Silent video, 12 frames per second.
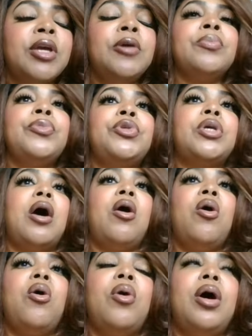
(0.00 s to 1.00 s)

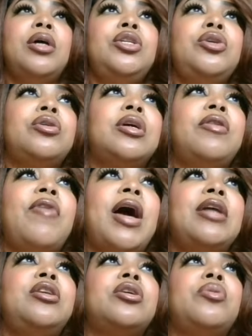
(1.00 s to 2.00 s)
So you're going to
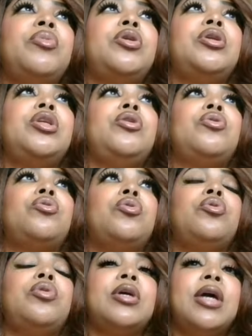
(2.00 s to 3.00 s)
find your community
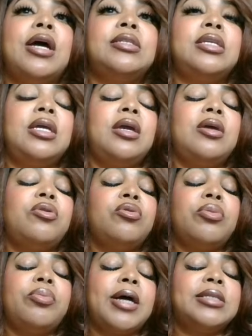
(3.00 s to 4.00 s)
through the content and through
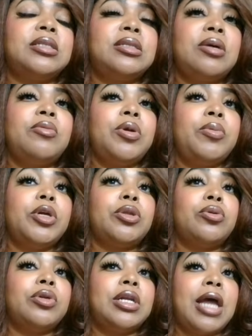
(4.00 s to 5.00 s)
the process that we went
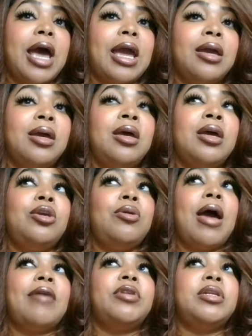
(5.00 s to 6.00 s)
through today. You
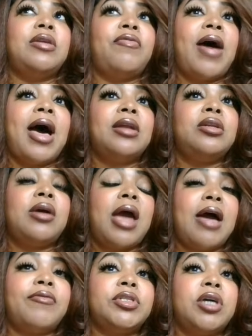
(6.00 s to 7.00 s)
have to define your
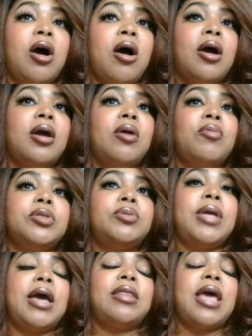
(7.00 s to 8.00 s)
avatar. And once we
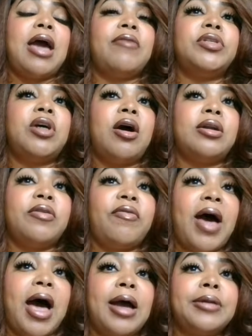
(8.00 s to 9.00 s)
have the avatar
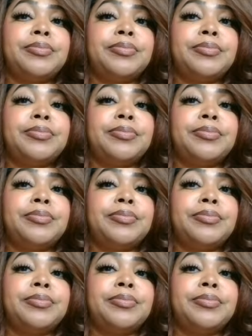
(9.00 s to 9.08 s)
defined,